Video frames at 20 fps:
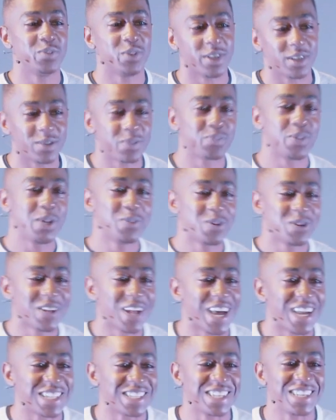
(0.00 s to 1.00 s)
but people
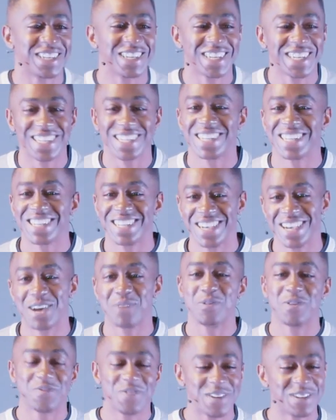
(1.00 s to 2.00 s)
liked it.
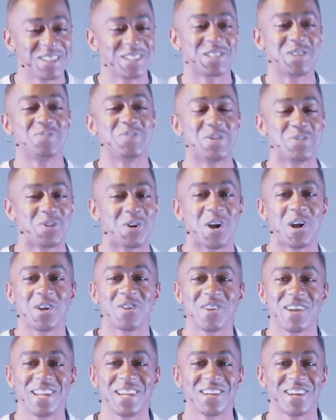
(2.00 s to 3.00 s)
I'm offending some people
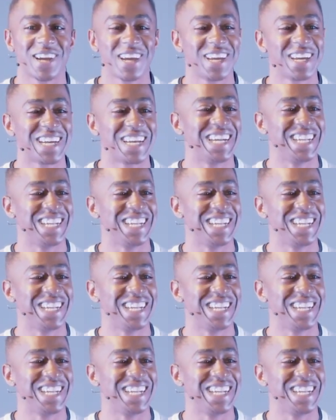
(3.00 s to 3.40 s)
already, right?